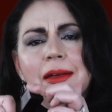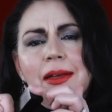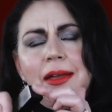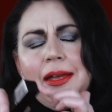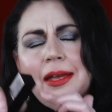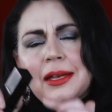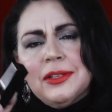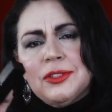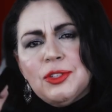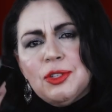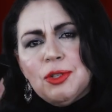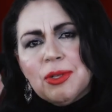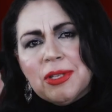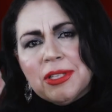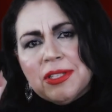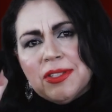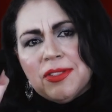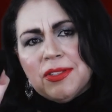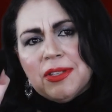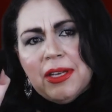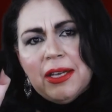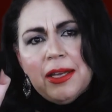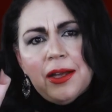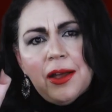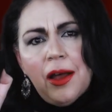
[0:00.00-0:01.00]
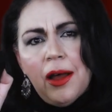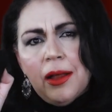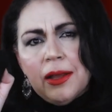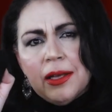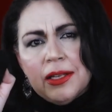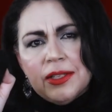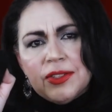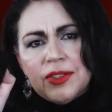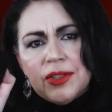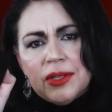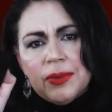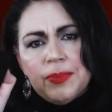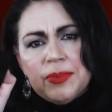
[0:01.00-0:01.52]
As you can see, all
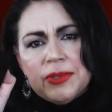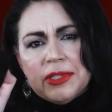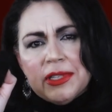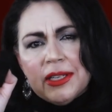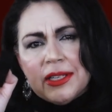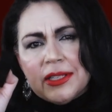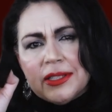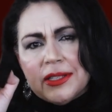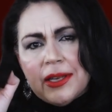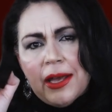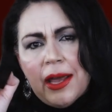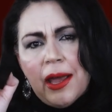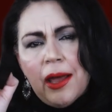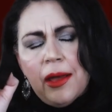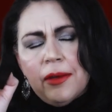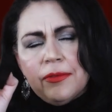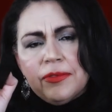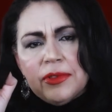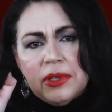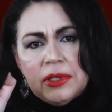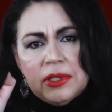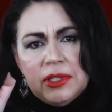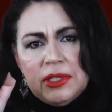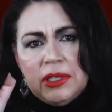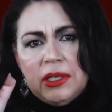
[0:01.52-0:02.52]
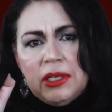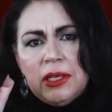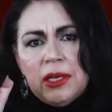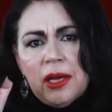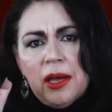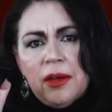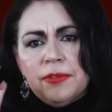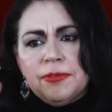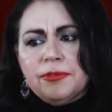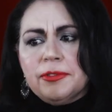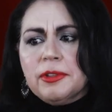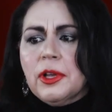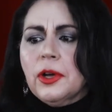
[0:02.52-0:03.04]
his lipsticks have the
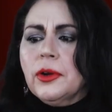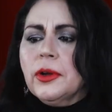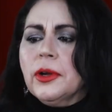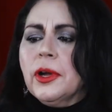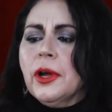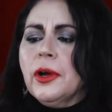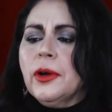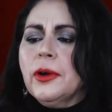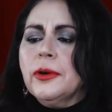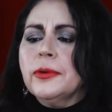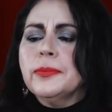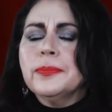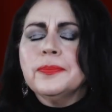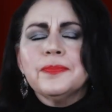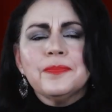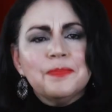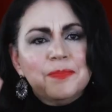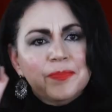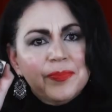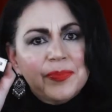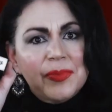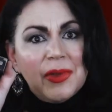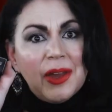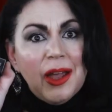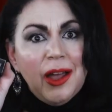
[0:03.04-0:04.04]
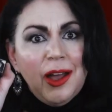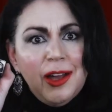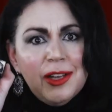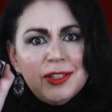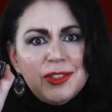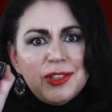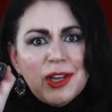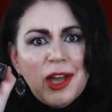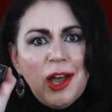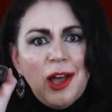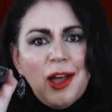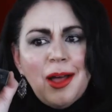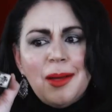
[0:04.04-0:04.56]
TF logo on
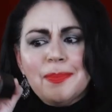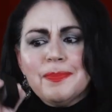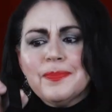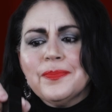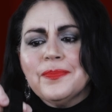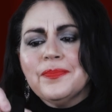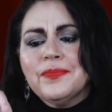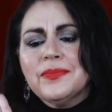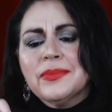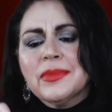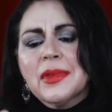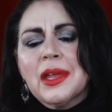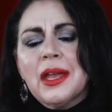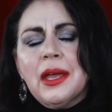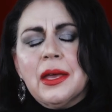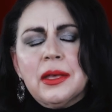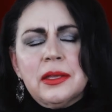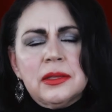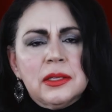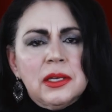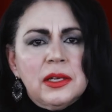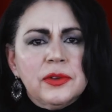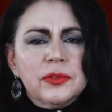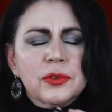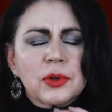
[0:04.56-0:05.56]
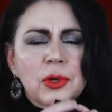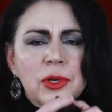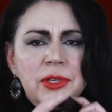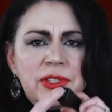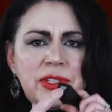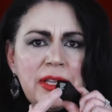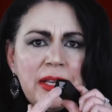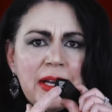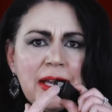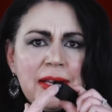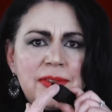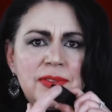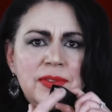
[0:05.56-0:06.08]
top. And then, of course,
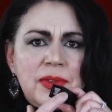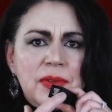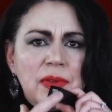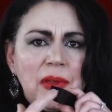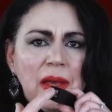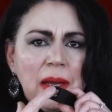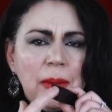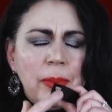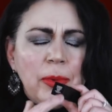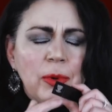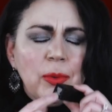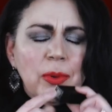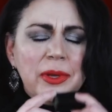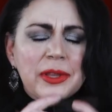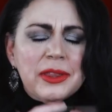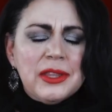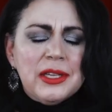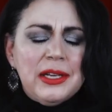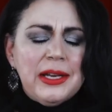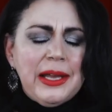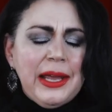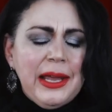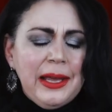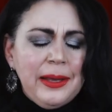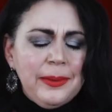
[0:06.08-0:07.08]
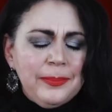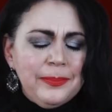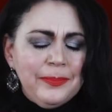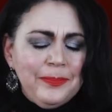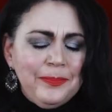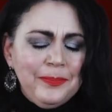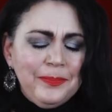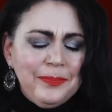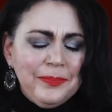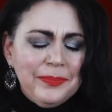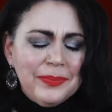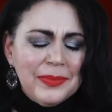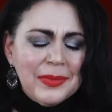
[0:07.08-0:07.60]
it has the label with the name.
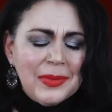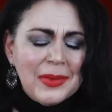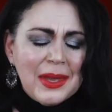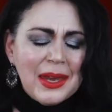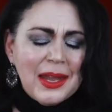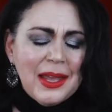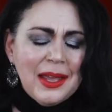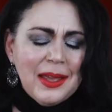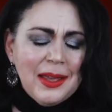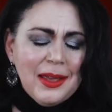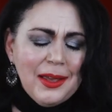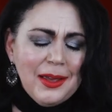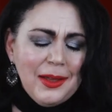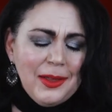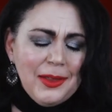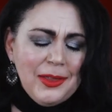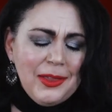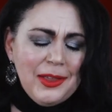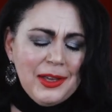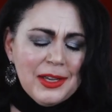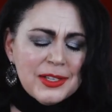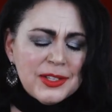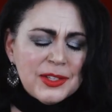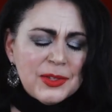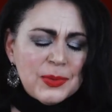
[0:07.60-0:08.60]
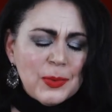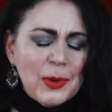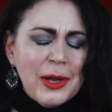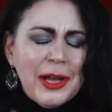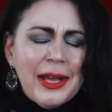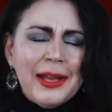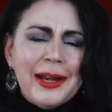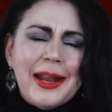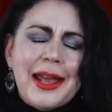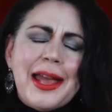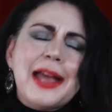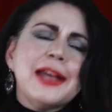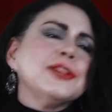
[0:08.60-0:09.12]
This
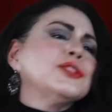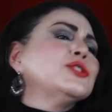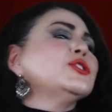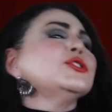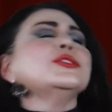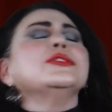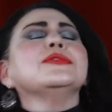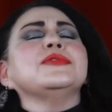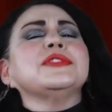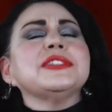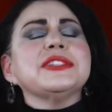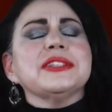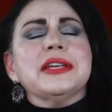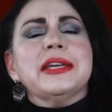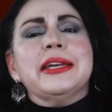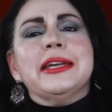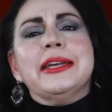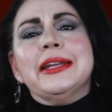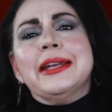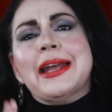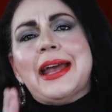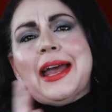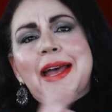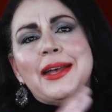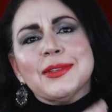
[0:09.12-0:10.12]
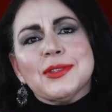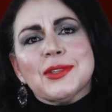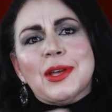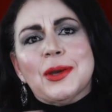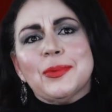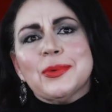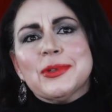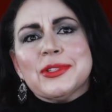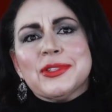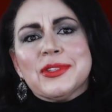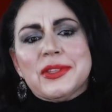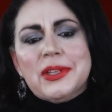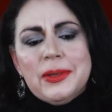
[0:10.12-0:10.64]
one, as you have seen, as I
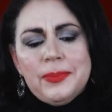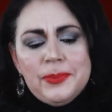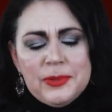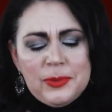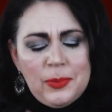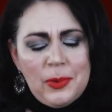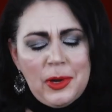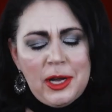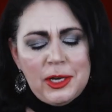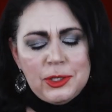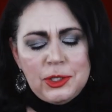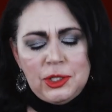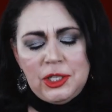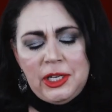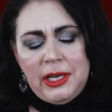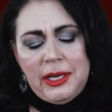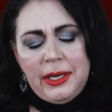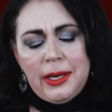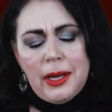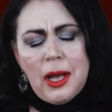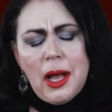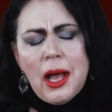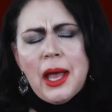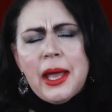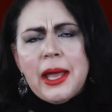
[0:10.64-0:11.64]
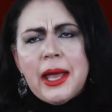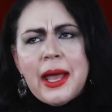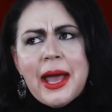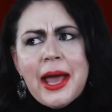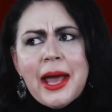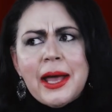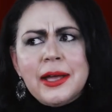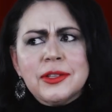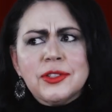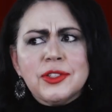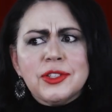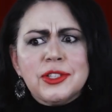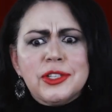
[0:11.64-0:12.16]
was lip swatching, I
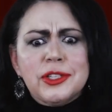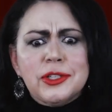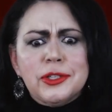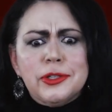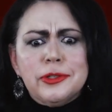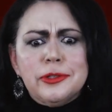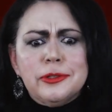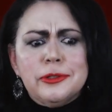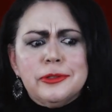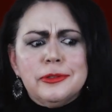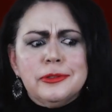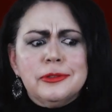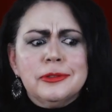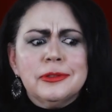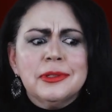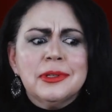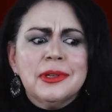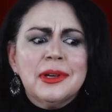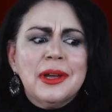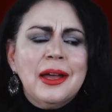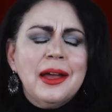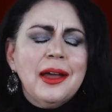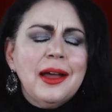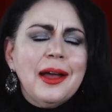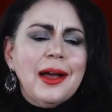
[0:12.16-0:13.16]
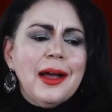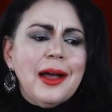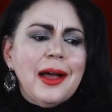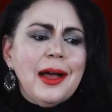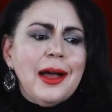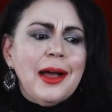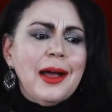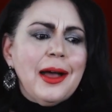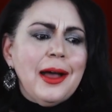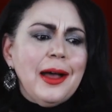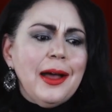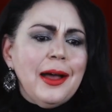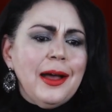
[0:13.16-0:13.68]
had to
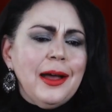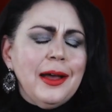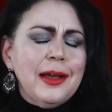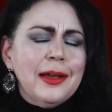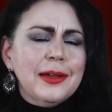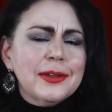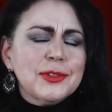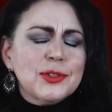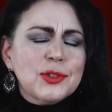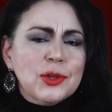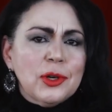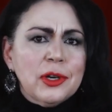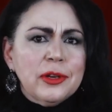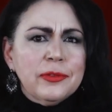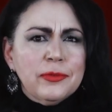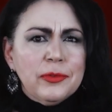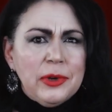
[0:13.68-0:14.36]
sort of